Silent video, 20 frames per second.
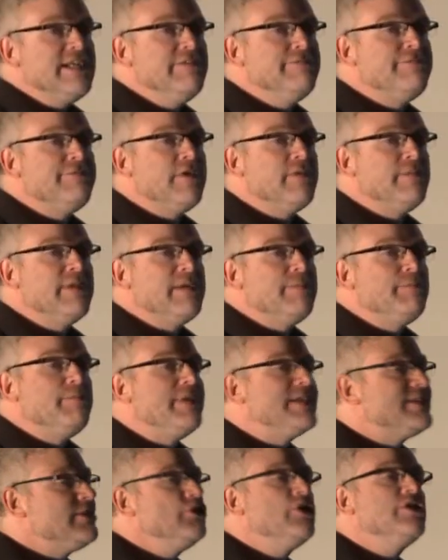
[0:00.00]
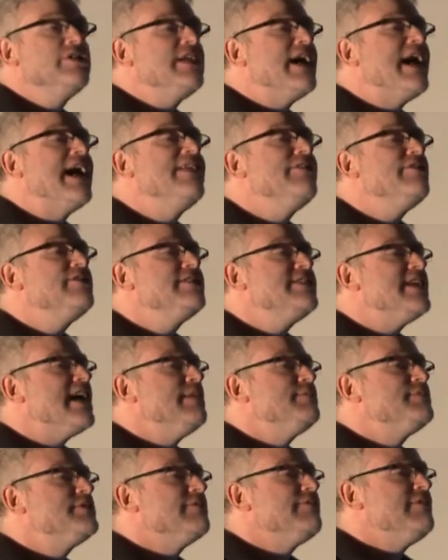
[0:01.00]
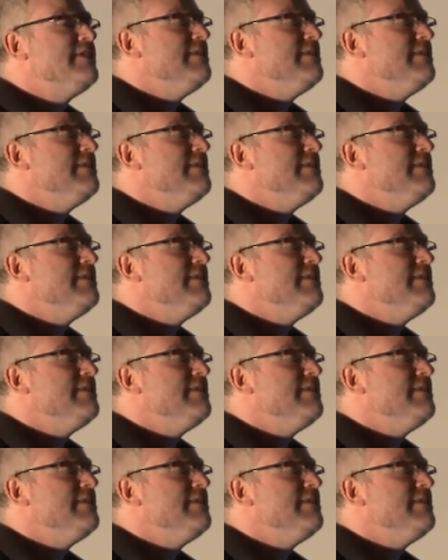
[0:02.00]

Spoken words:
lymphoma, but not other types of